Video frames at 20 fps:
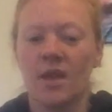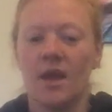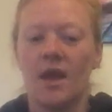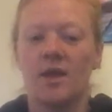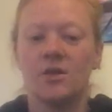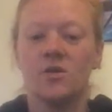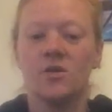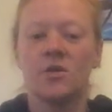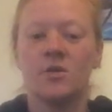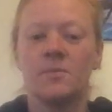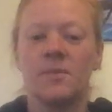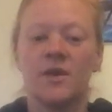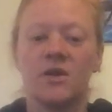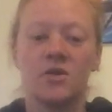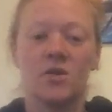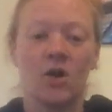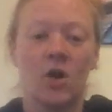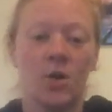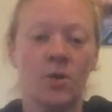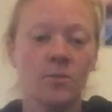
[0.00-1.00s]
and you can make
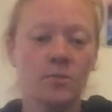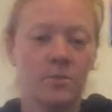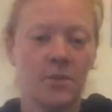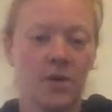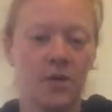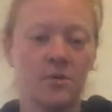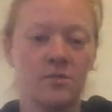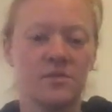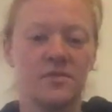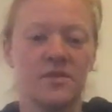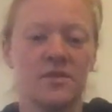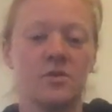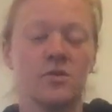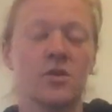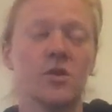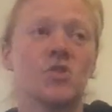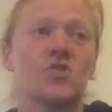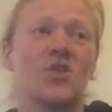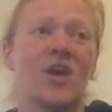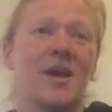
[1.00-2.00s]
your own boats, and you
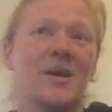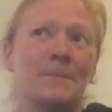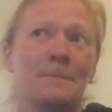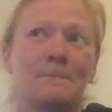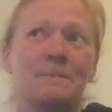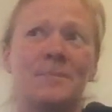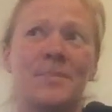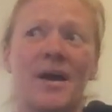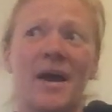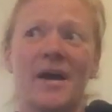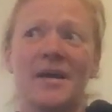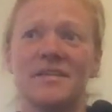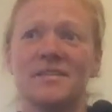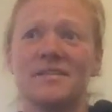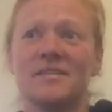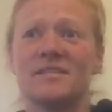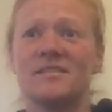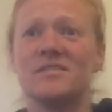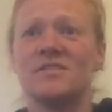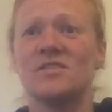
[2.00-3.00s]
can try
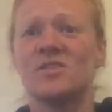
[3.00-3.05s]
buttons,